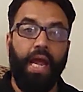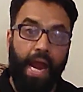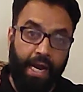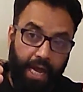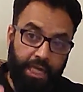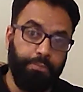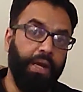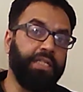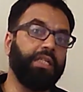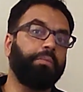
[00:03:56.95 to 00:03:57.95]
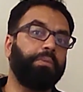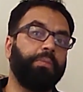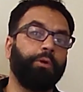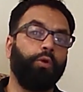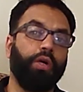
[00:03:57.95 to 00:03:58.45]
and especially the
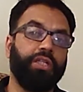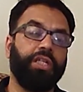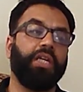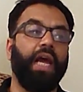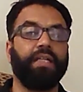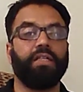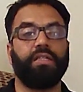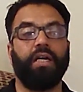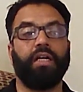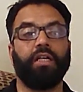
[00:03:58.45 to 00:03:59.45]
people who are sitting at the center.